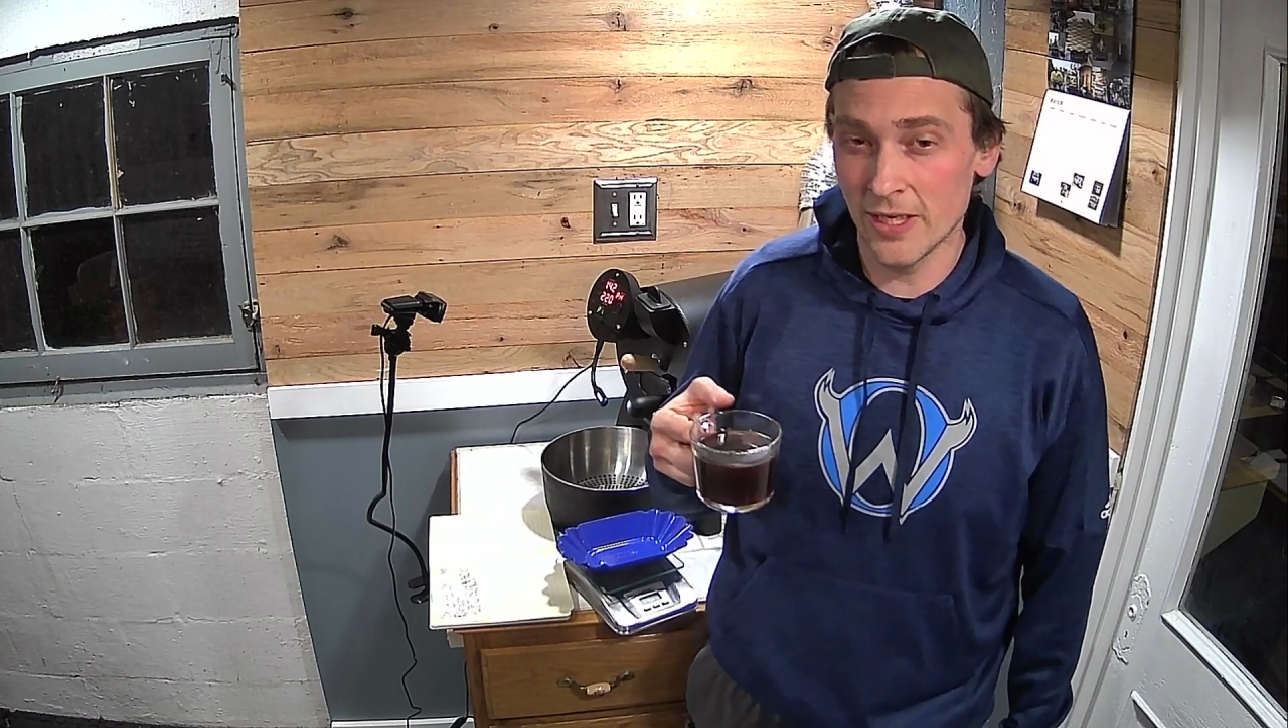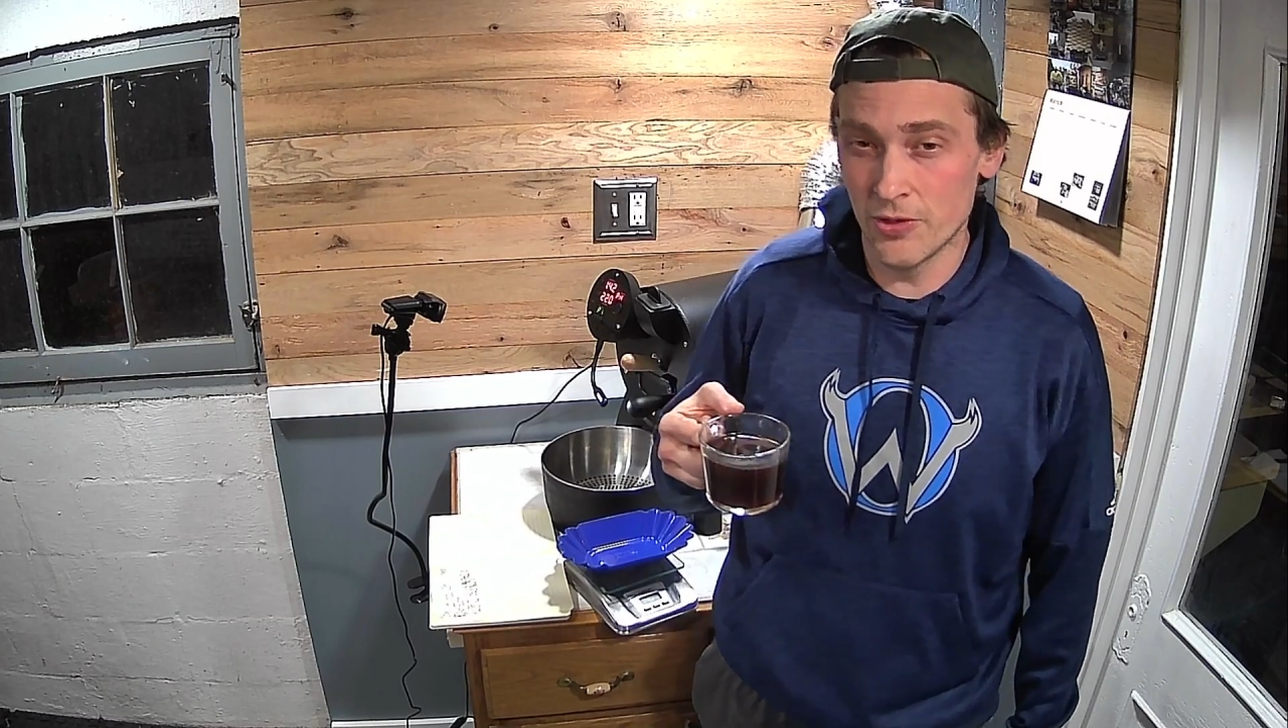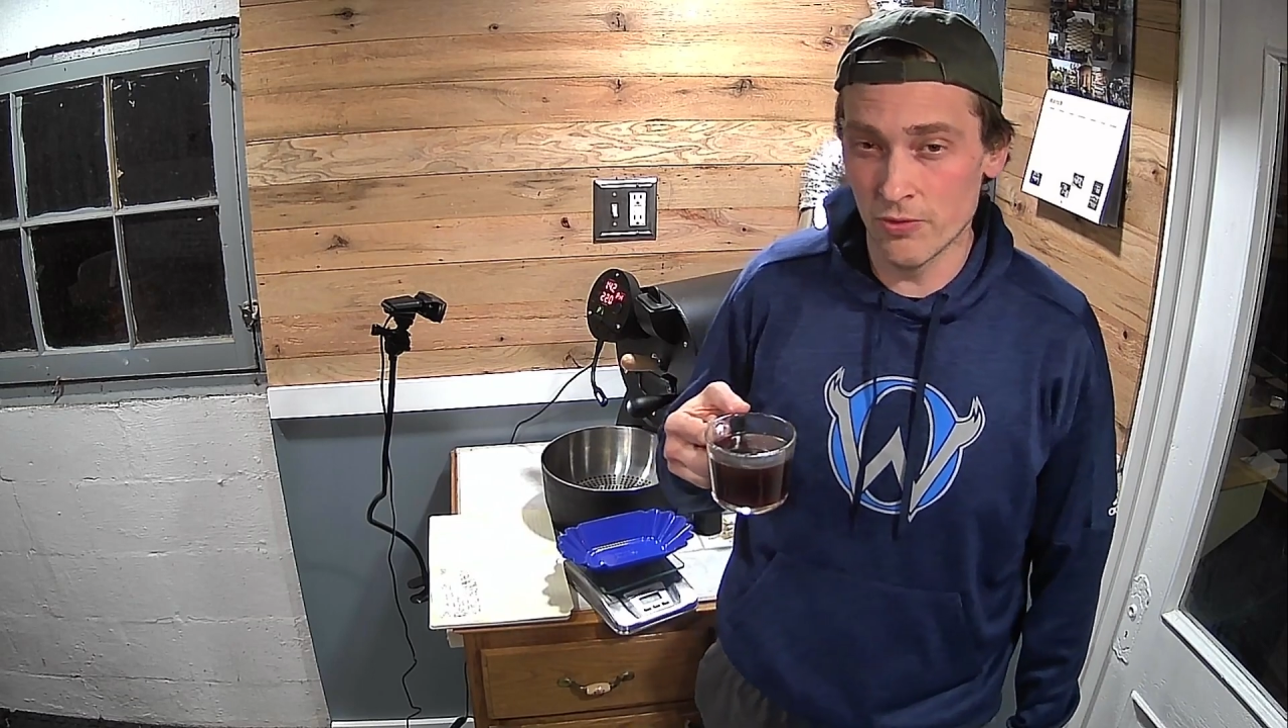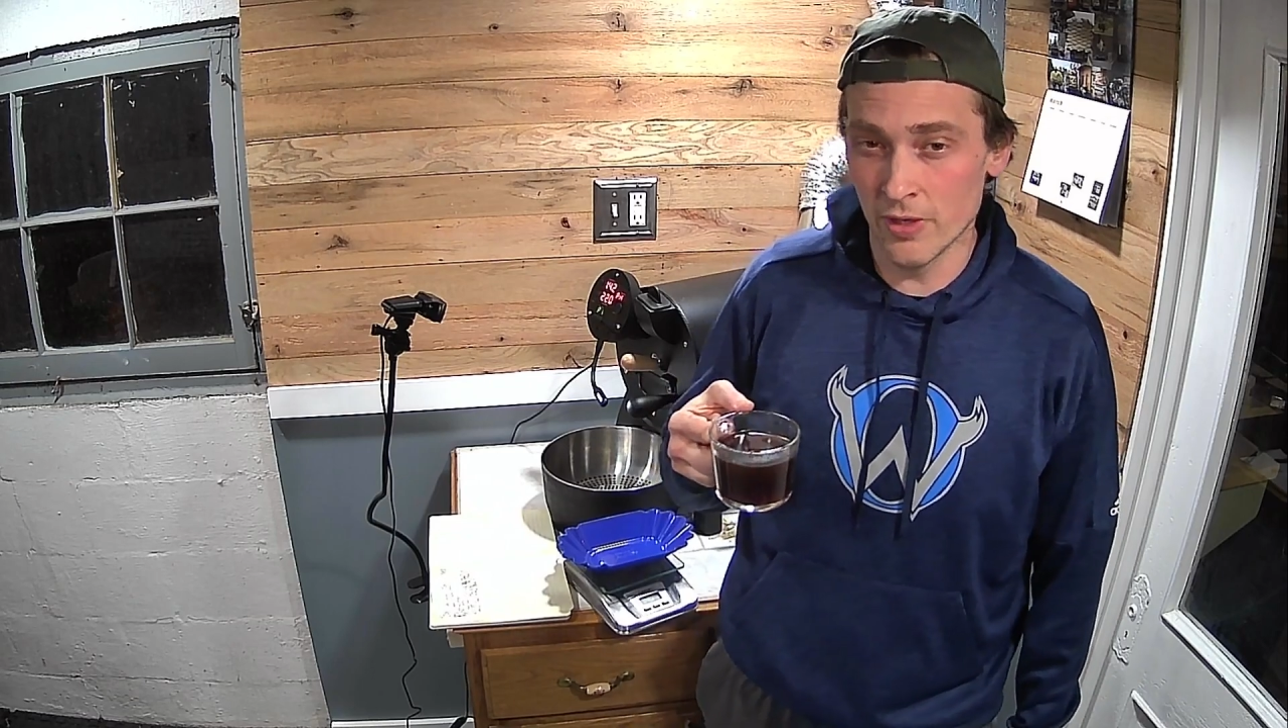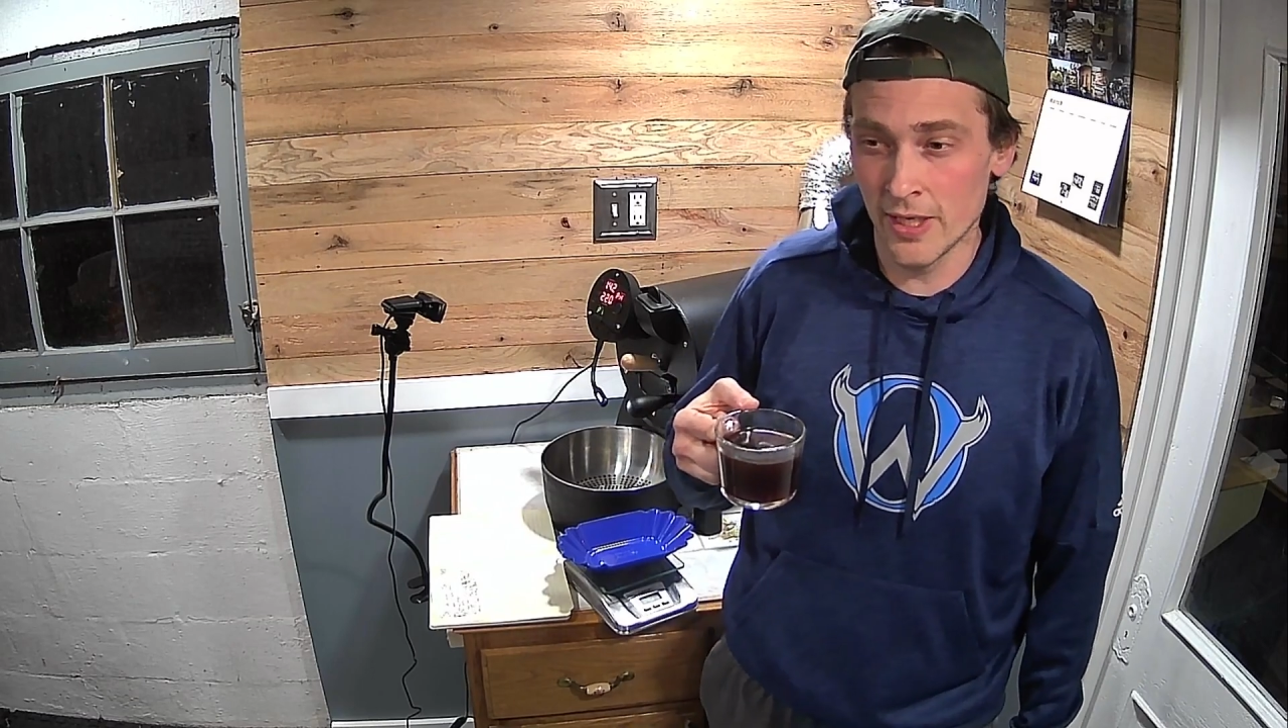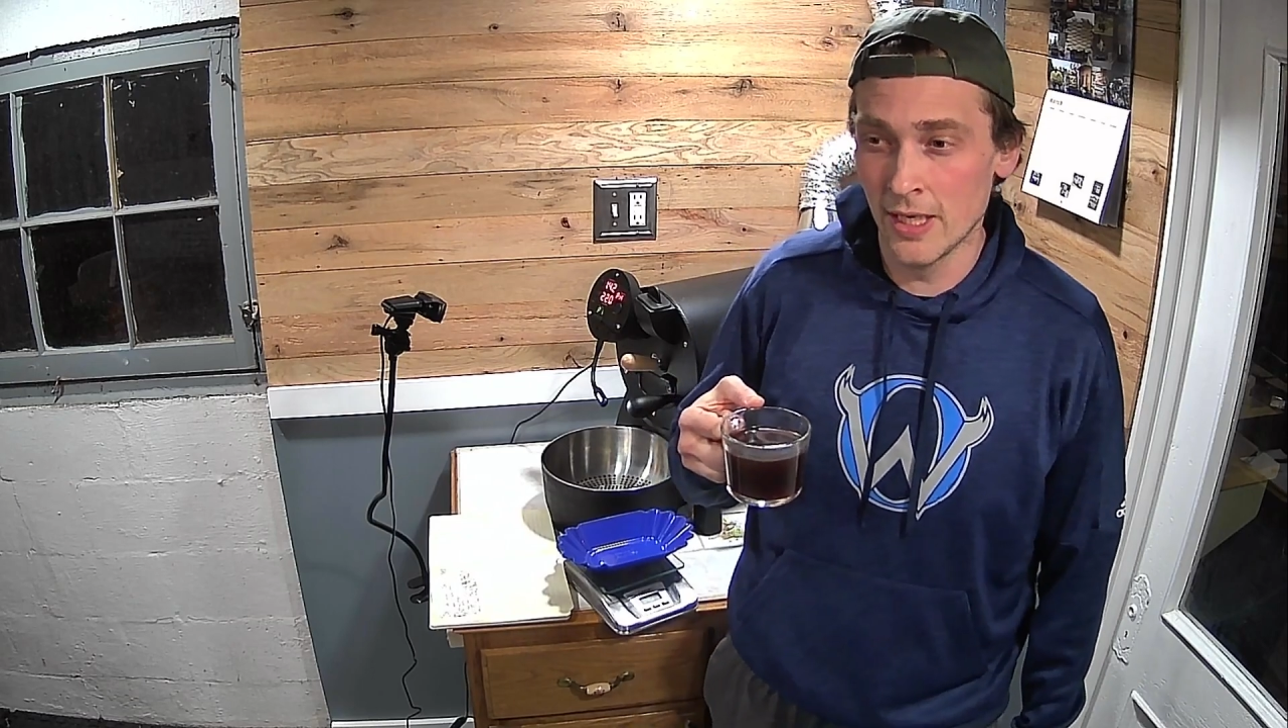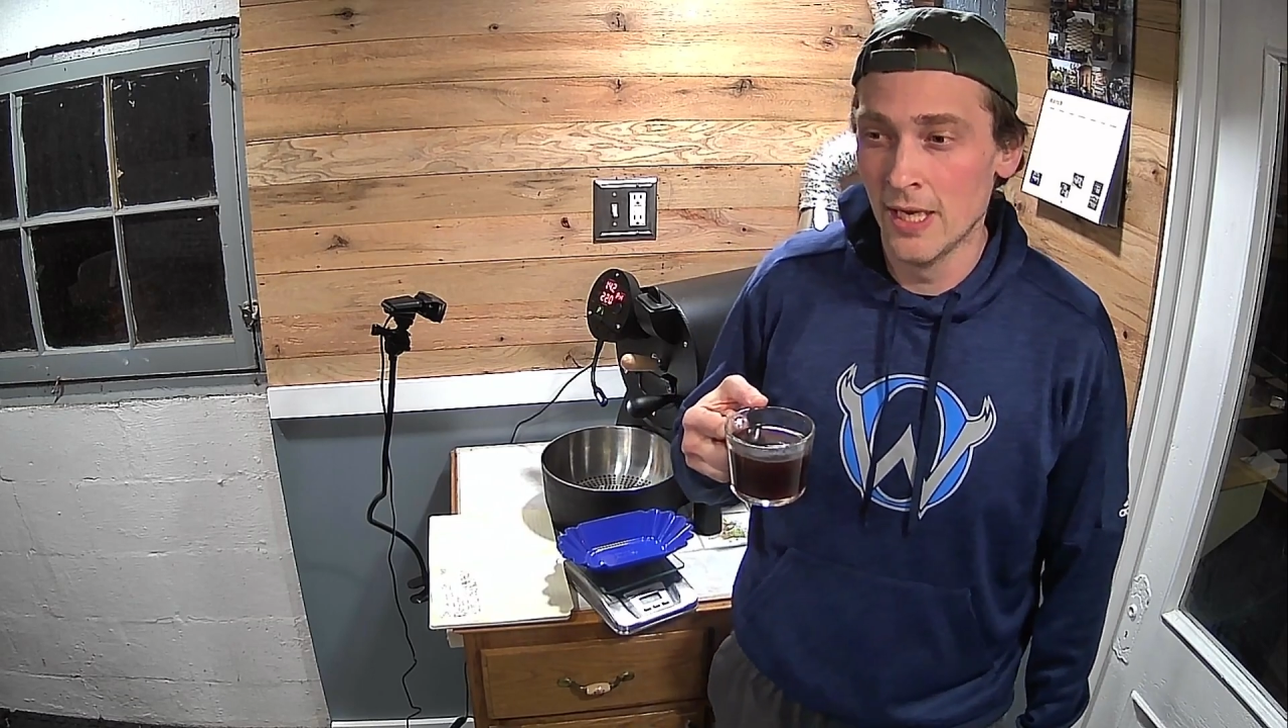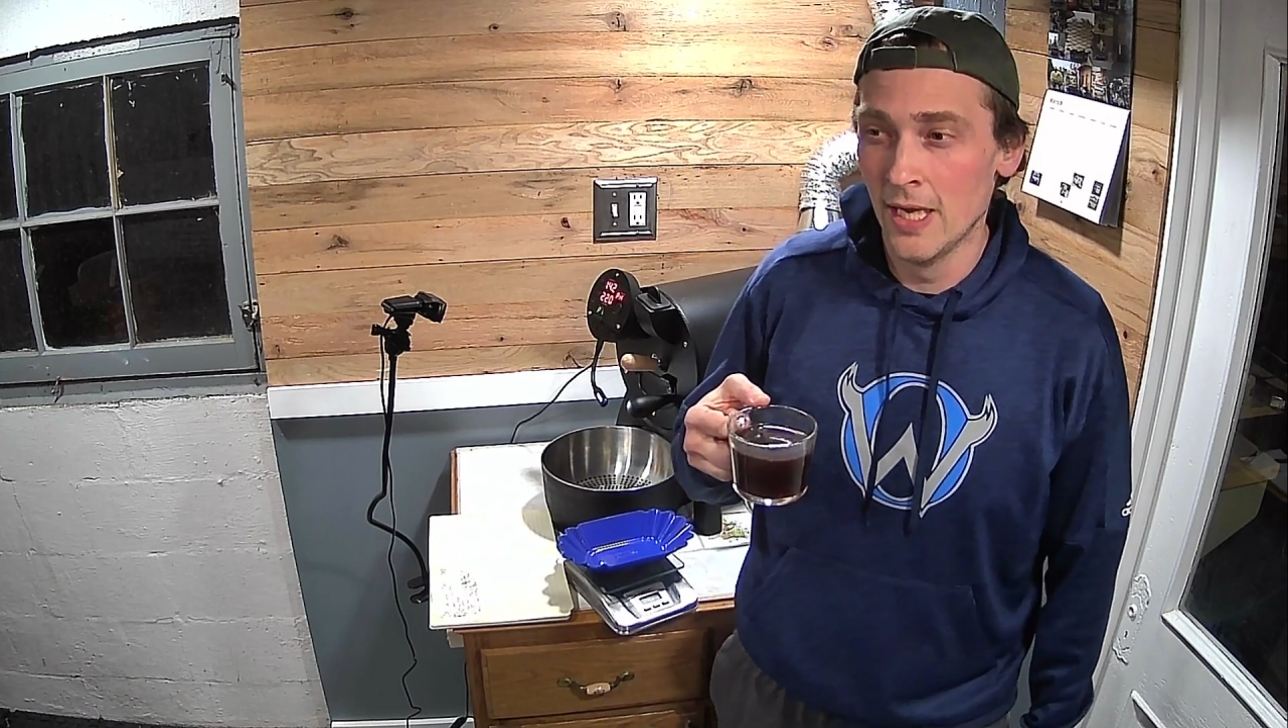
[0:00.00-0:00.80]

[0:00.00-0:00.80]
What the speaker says: to drink,